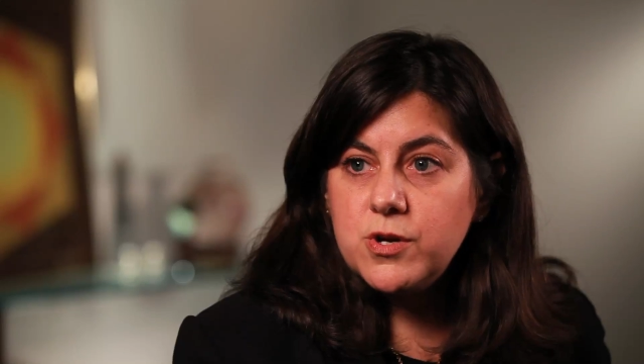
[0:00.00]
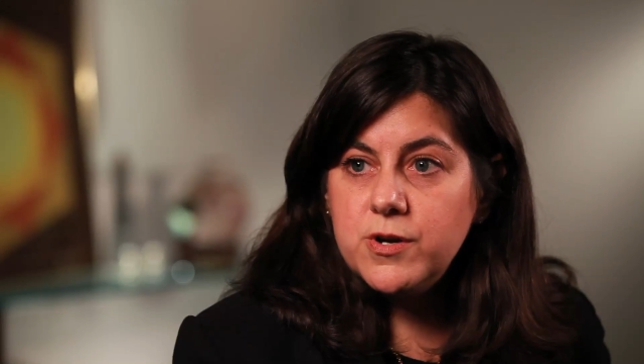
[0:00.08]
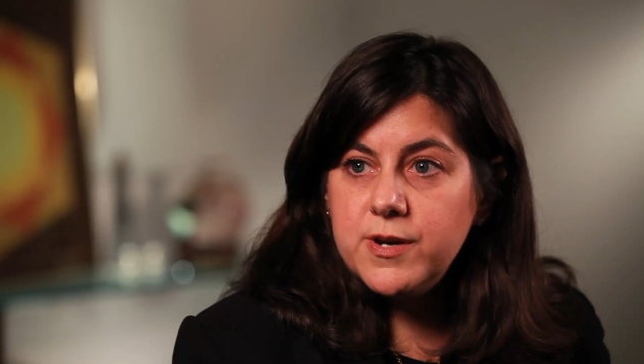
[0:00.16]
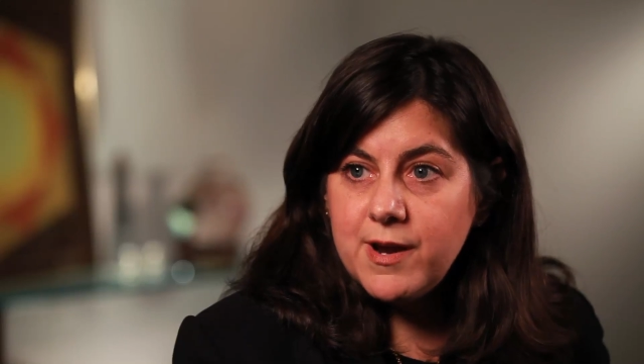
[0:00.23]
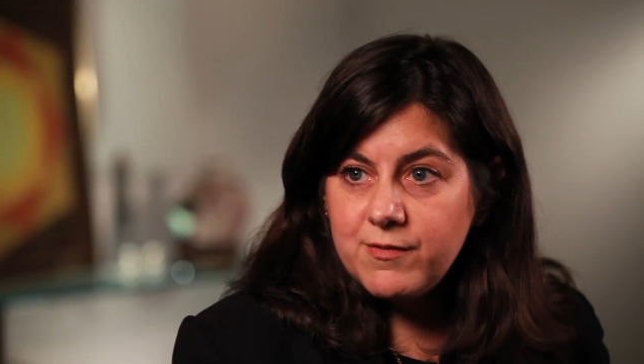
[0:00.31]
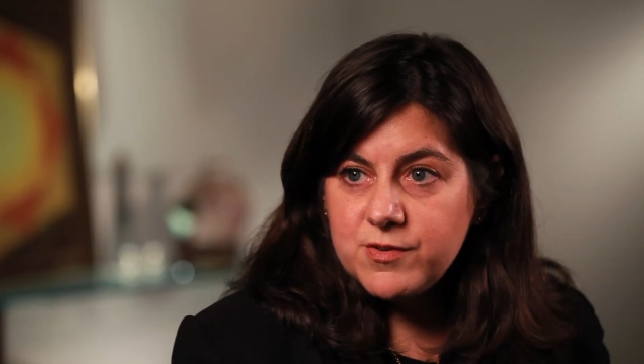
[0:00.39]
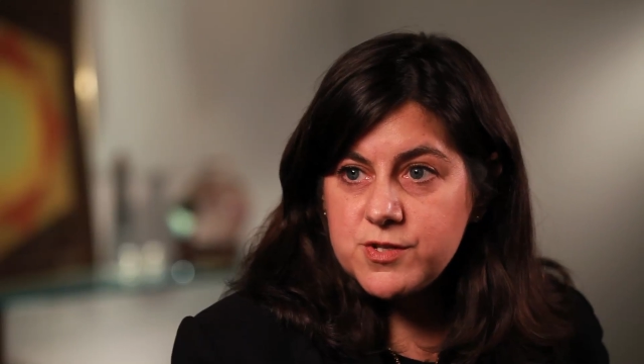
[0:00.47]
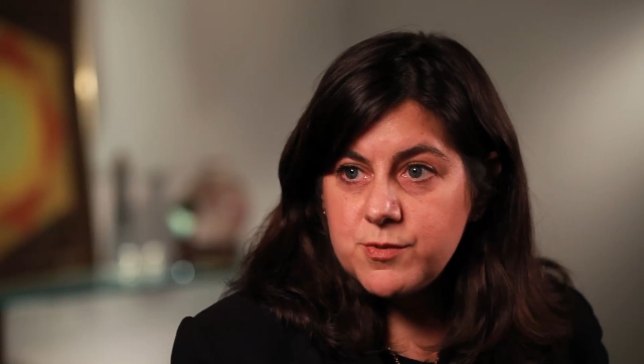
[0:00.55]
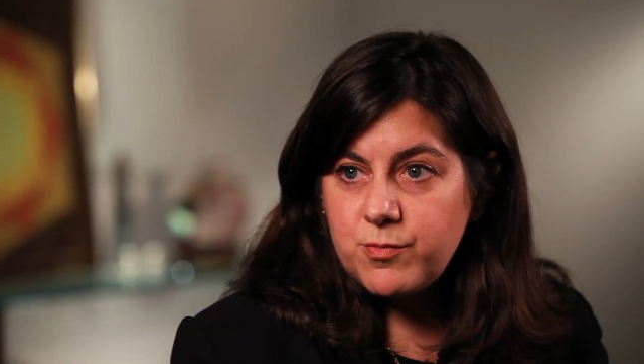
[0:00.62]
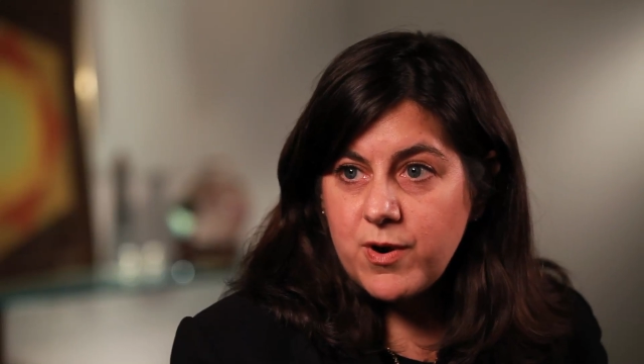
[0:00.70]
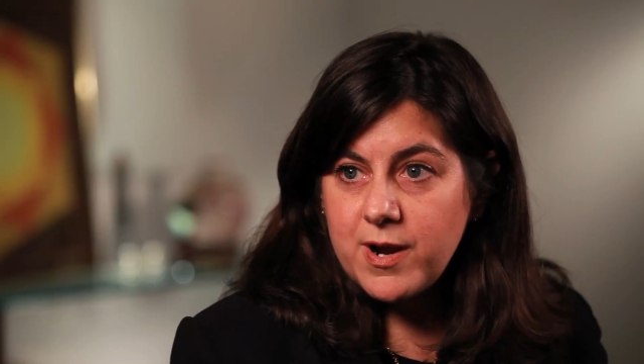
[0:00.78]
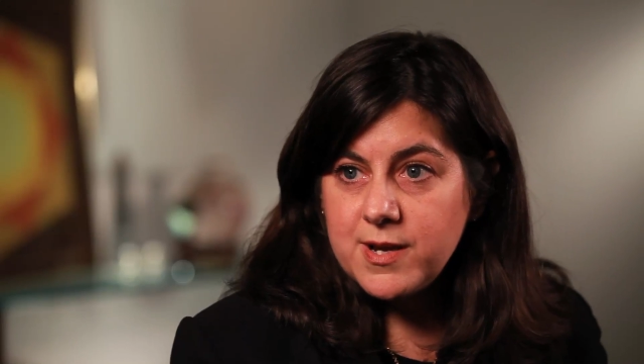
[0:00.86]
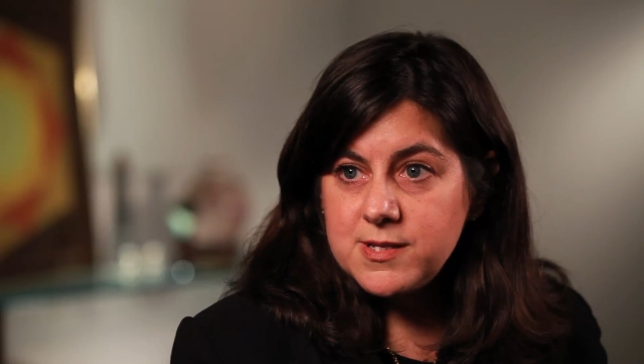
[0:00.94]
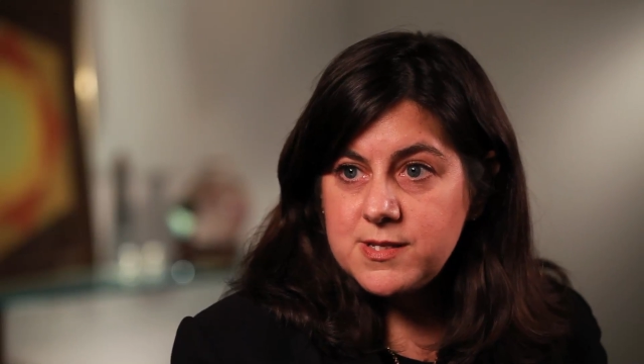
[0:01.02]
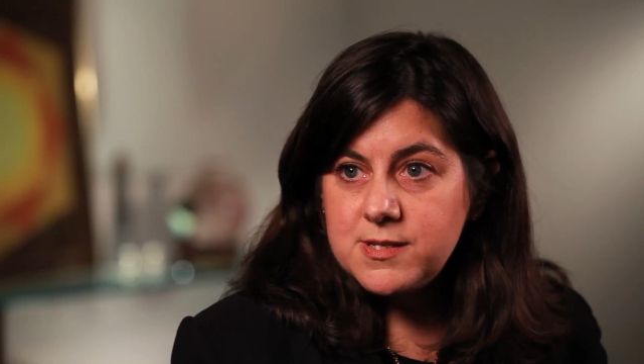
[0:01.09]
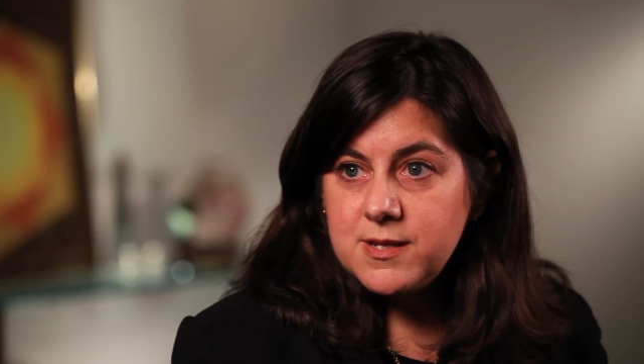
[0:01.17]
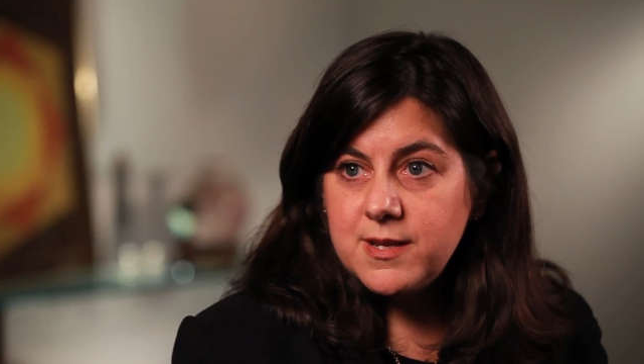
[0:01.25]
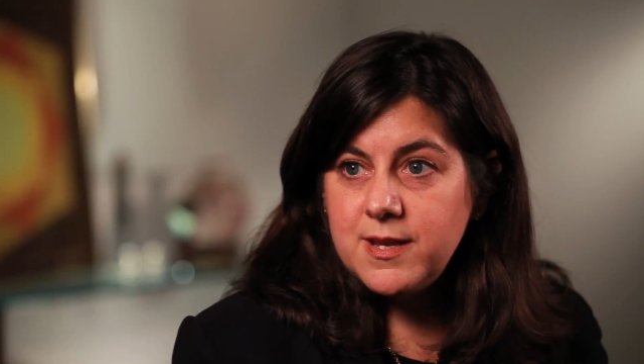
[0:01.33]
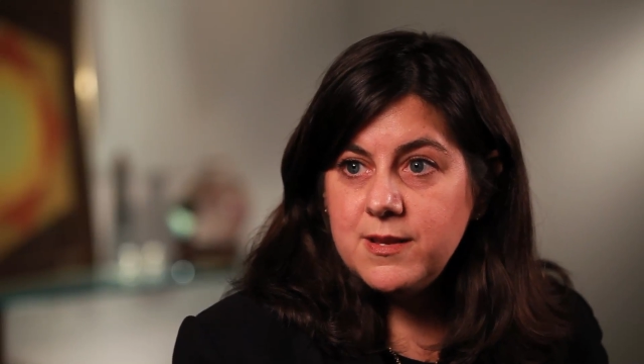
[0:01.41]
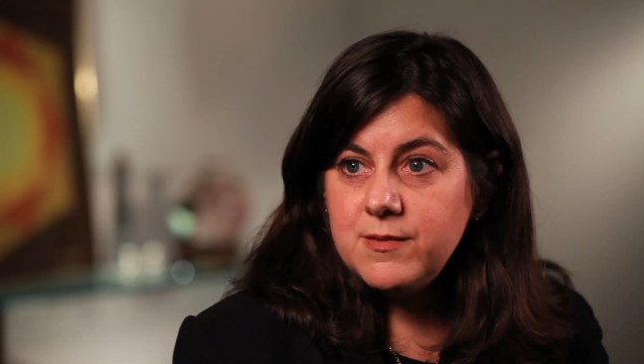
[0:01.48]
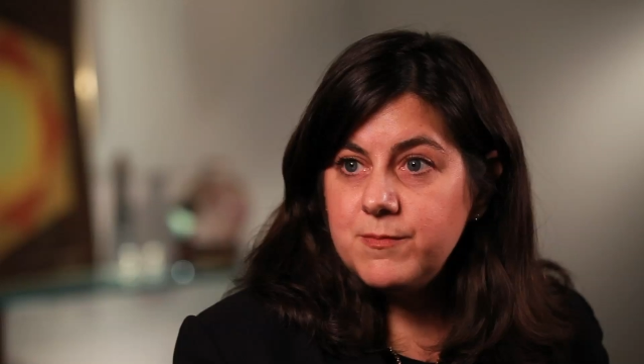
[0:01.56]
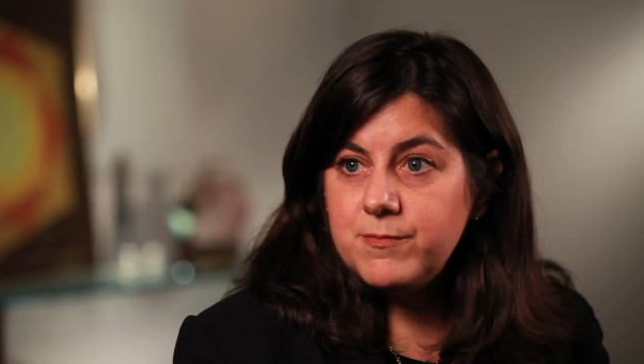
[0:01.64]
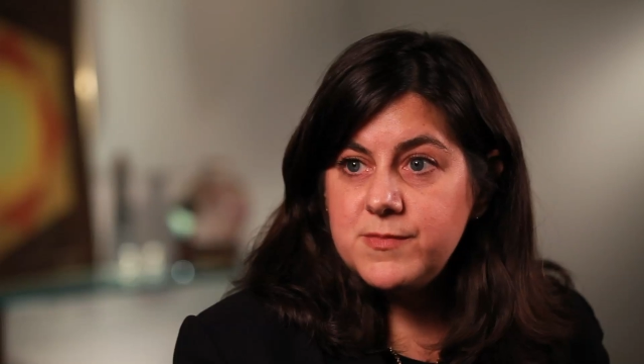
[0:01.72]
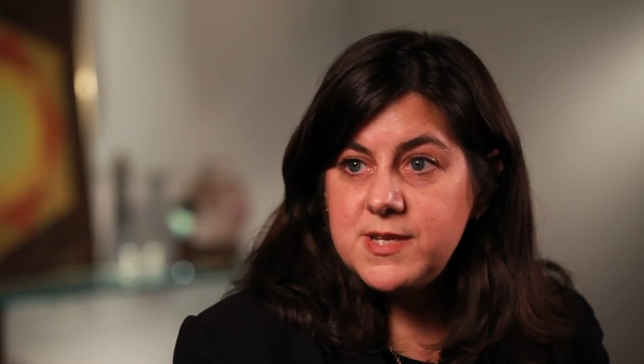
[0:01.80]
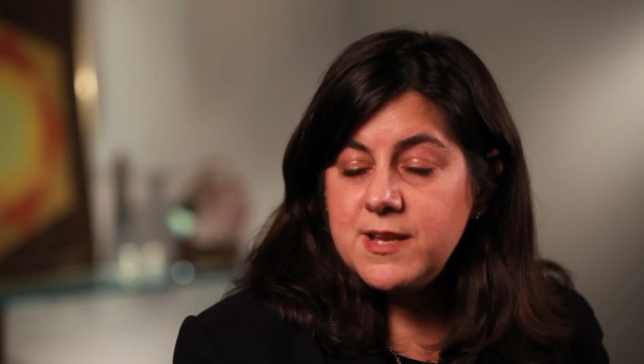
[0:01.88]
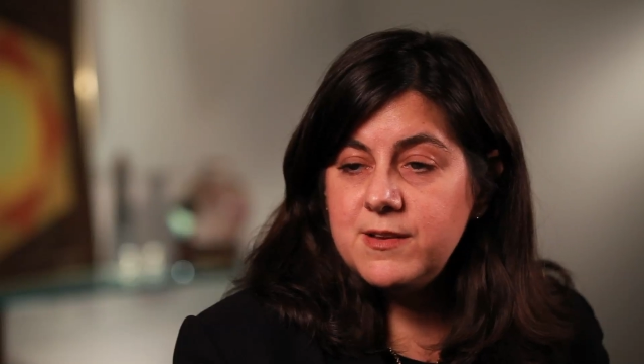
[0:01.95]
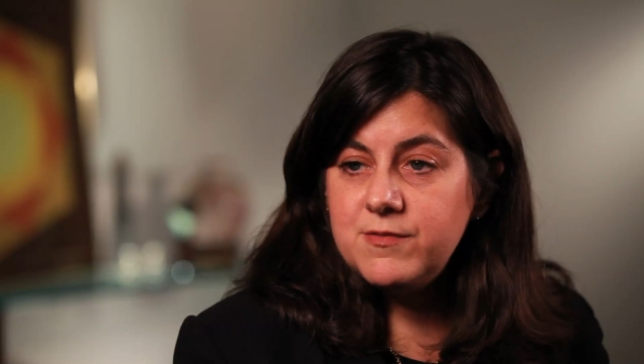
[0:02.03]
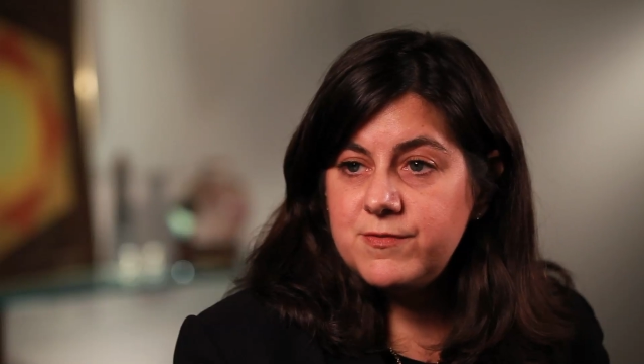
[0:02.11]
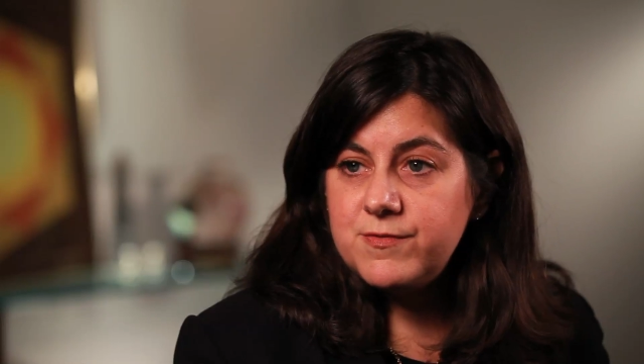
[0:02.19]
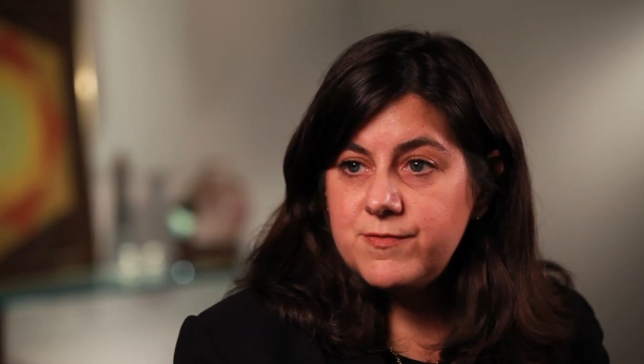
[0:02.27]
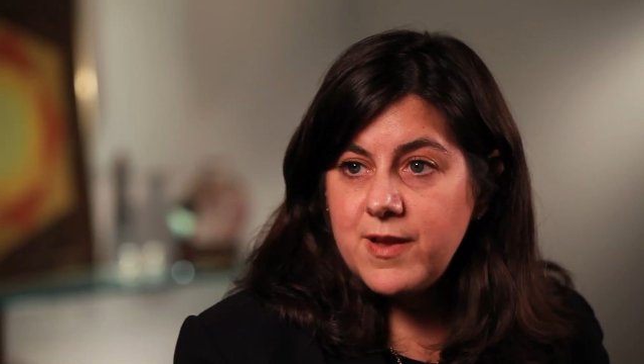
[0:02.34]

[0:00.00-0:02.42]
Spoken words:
are never surprised. Dave